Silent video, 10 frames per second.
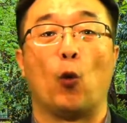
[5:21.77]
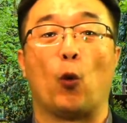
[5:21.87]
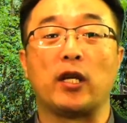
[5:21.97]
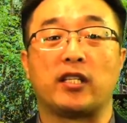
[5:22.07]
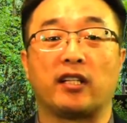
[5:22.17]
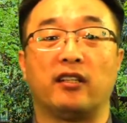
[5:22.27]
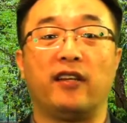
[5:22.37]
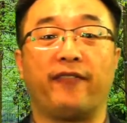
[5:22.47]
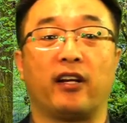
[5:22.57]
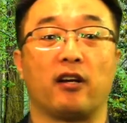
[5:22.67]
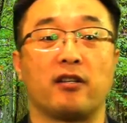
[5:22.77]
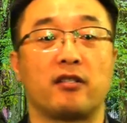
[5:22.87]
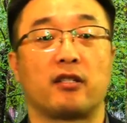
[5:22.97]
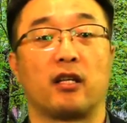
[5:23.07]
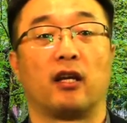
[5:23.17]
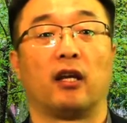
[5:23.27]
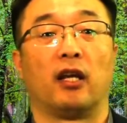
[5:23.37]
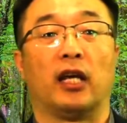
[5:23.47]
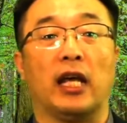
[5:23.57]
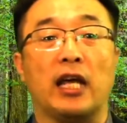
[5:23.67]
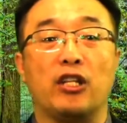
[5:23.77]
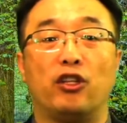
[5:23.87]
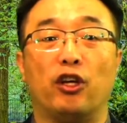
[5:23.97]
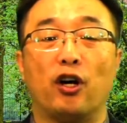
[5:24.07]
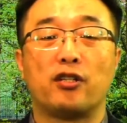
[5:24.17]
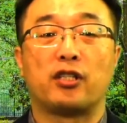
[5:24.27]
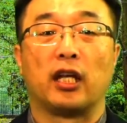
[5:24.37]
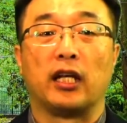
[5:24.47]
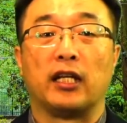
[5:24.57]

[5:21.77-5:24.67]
What significance does